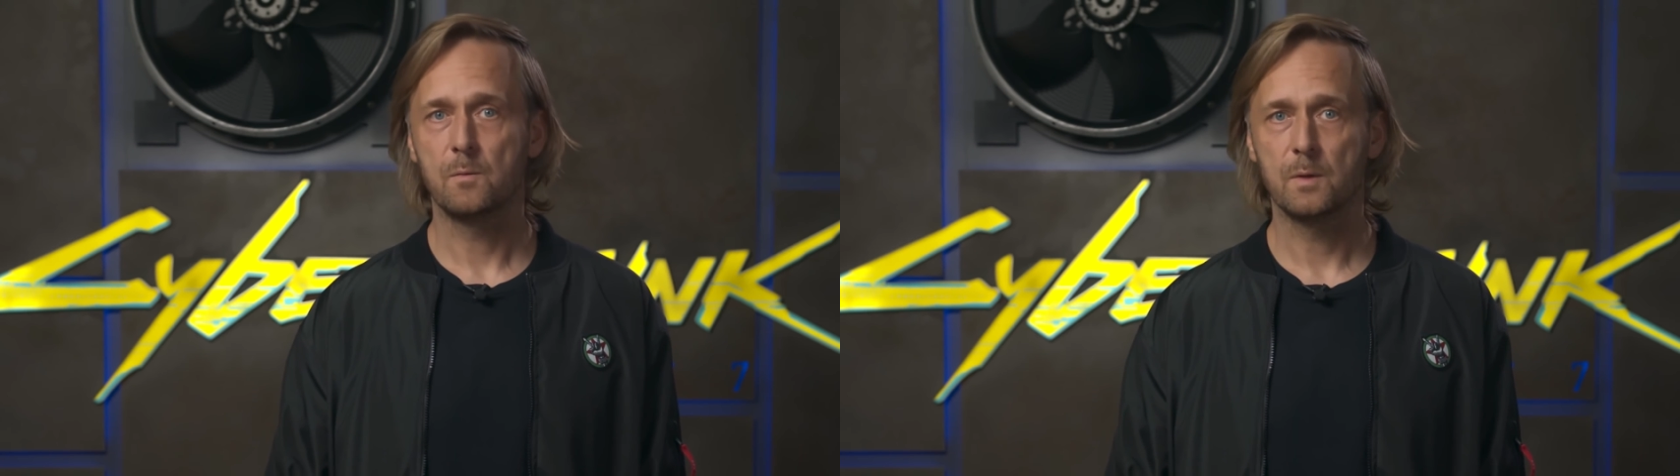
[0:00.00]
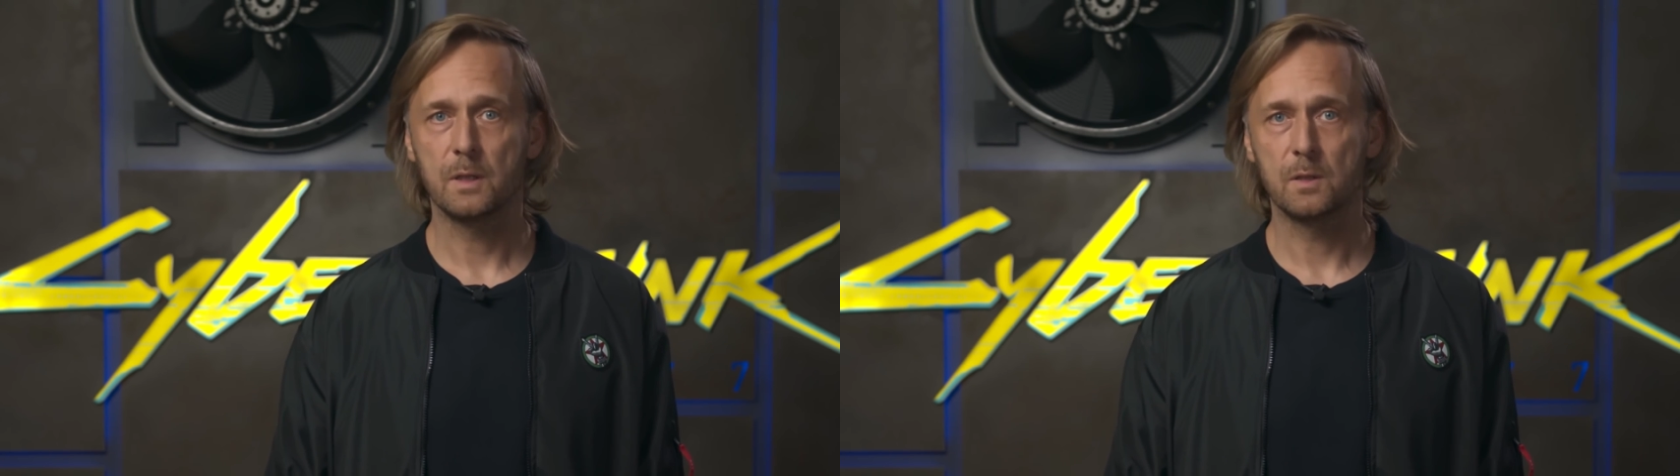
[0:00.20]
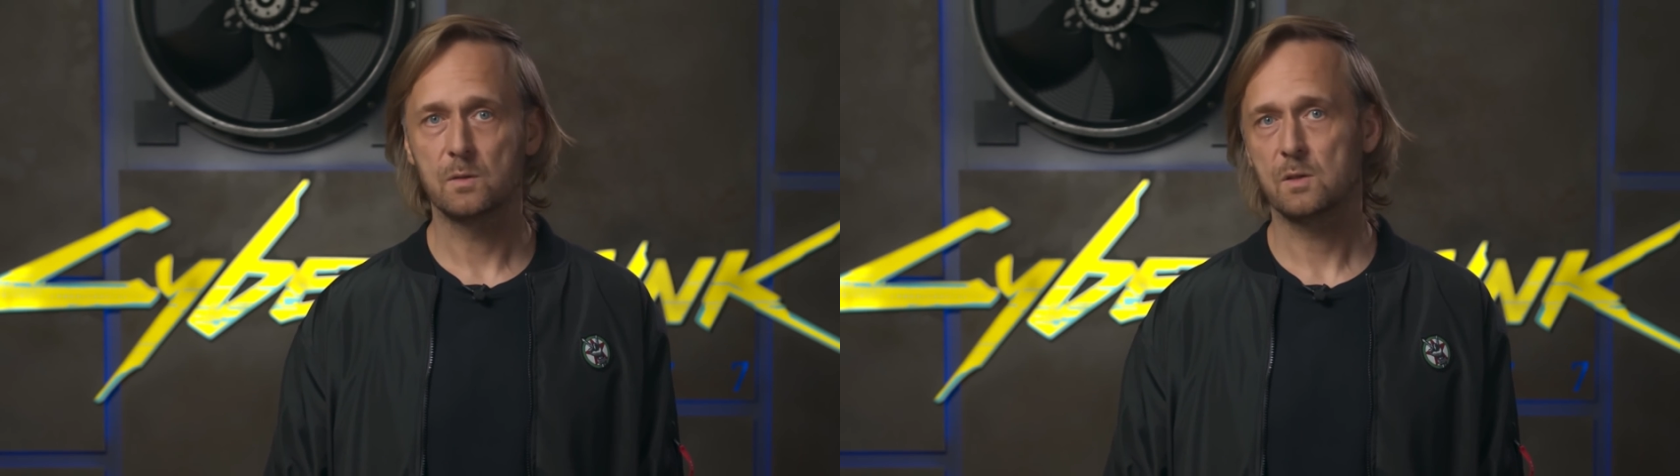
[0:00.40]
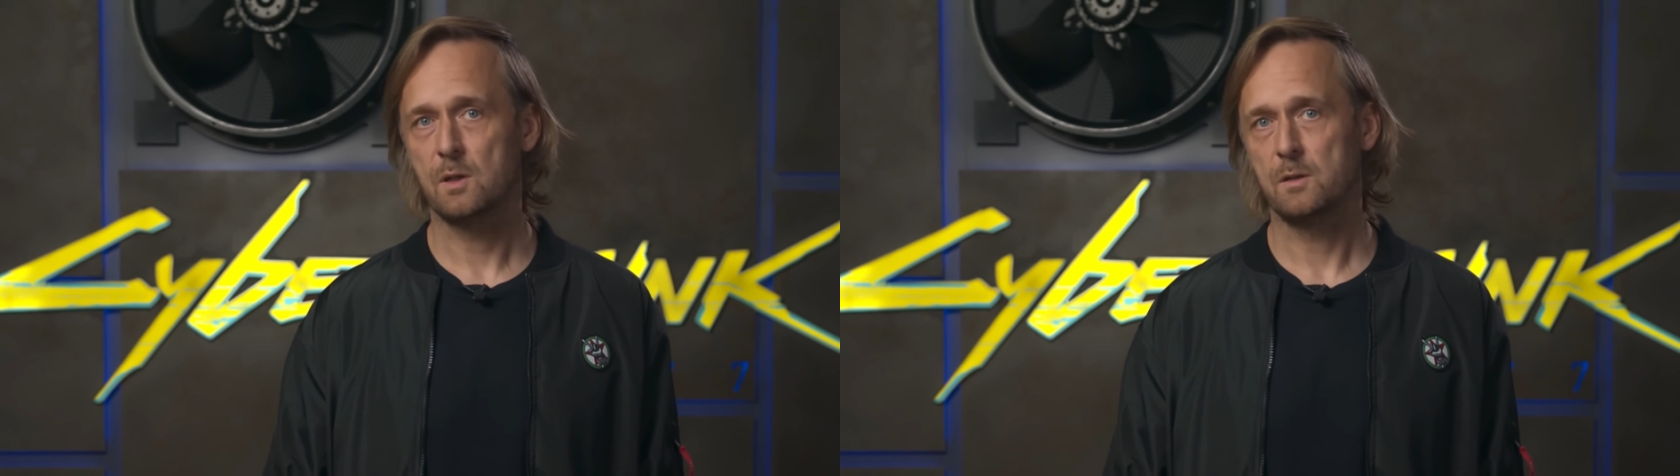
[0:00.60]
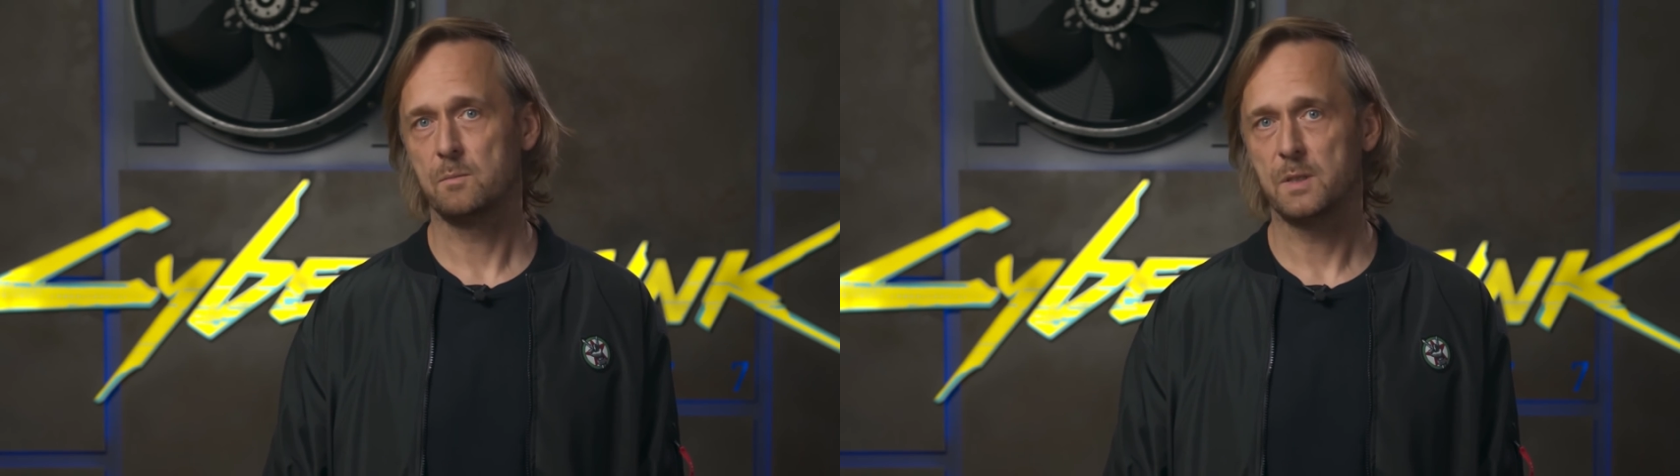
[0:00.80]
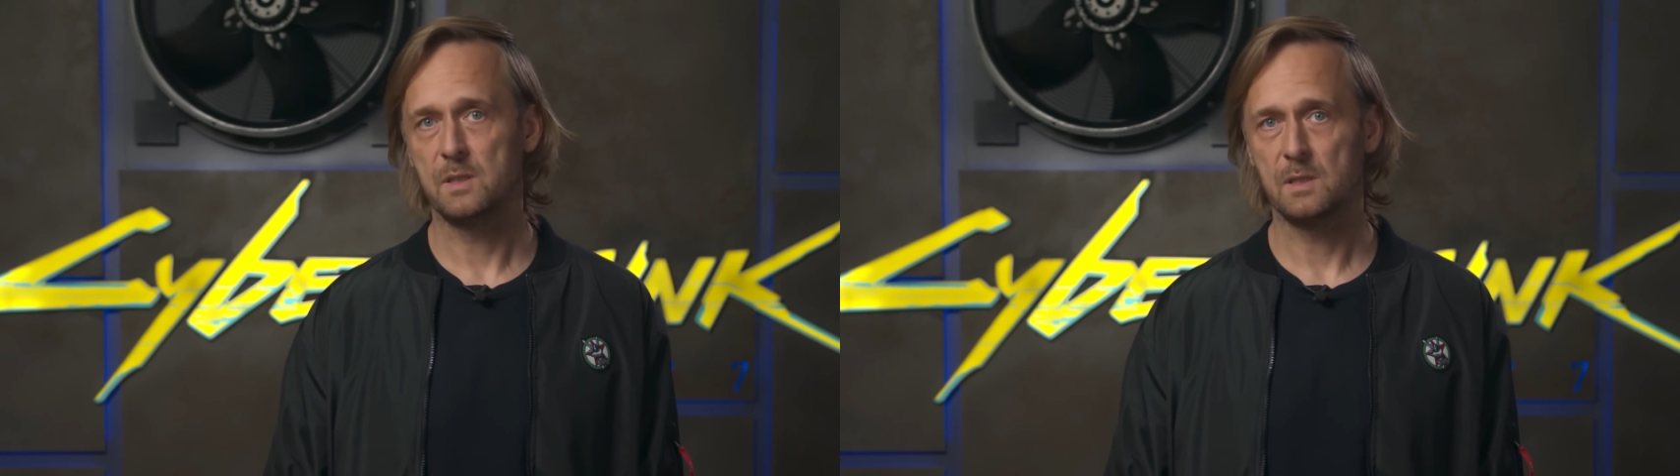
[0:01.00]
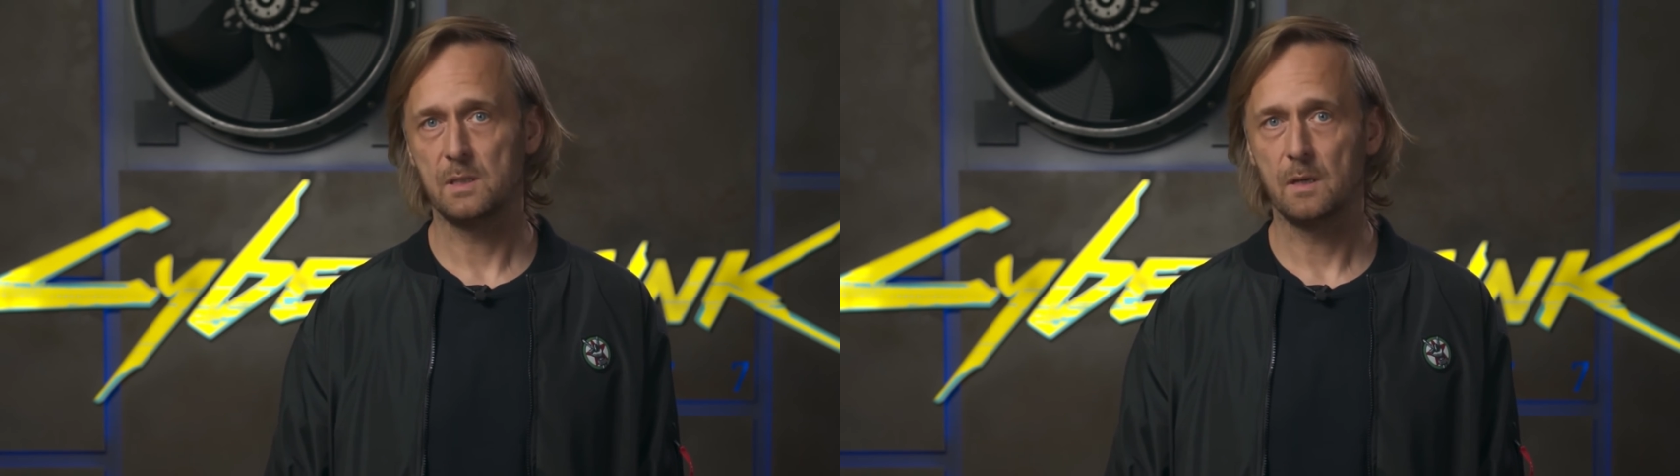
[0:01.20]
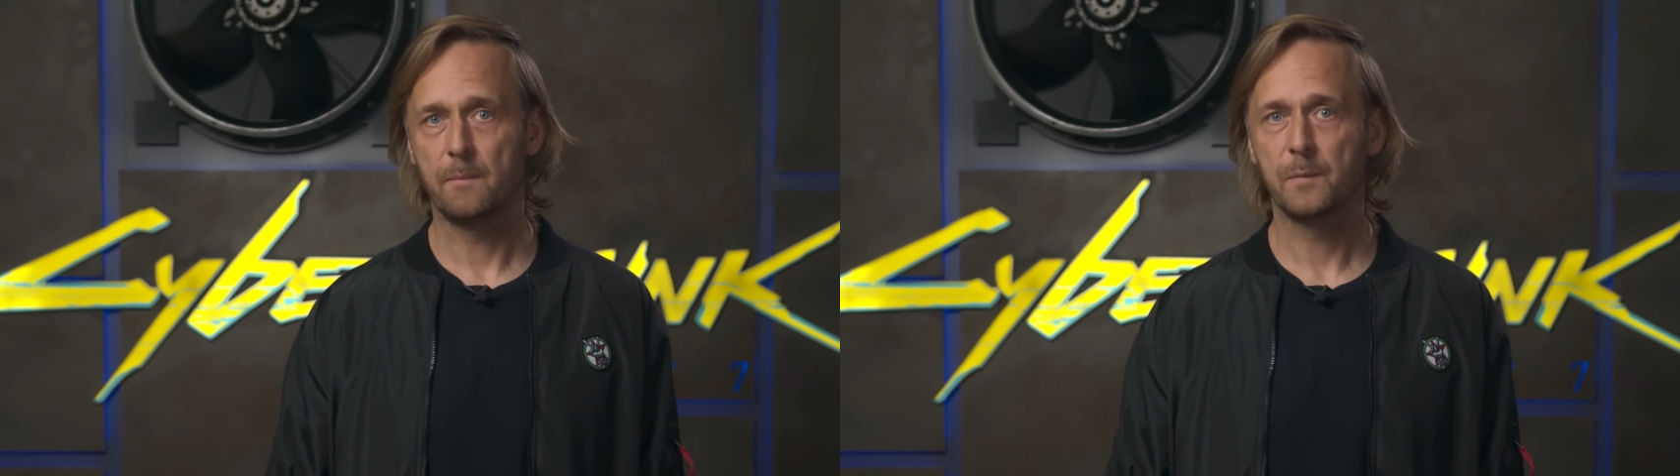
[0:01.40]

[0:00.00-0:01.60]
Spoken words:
really good start on PC.